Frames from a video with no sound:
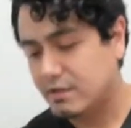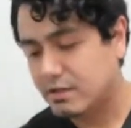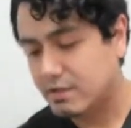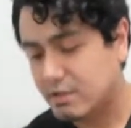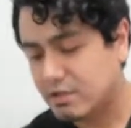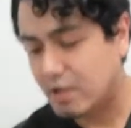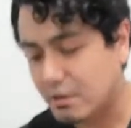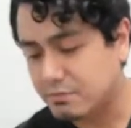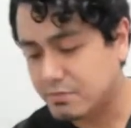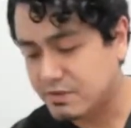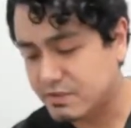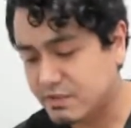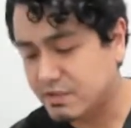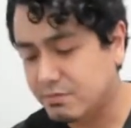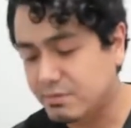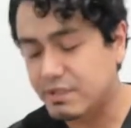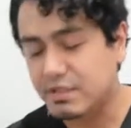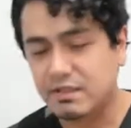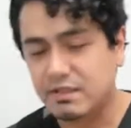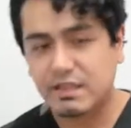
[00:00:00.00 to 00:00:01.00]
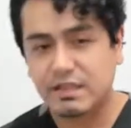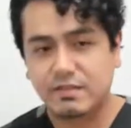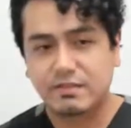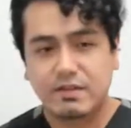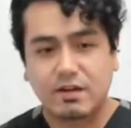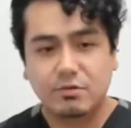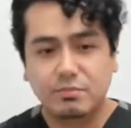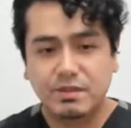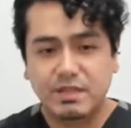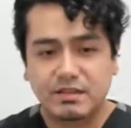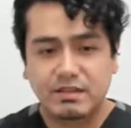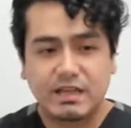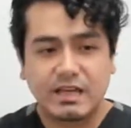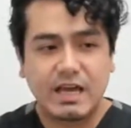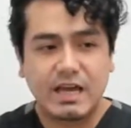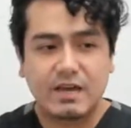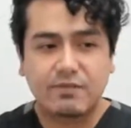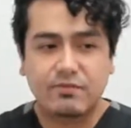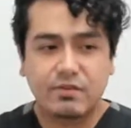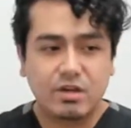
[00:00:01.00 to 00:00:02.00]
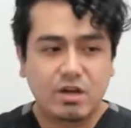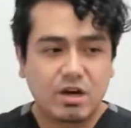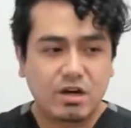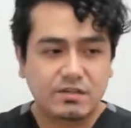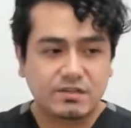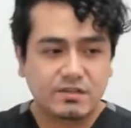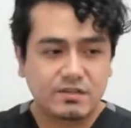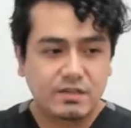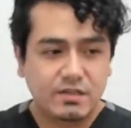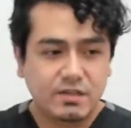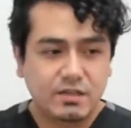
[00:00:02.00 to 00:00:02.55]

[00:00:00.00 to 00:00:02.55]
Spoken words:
come see me and they tell me that they have not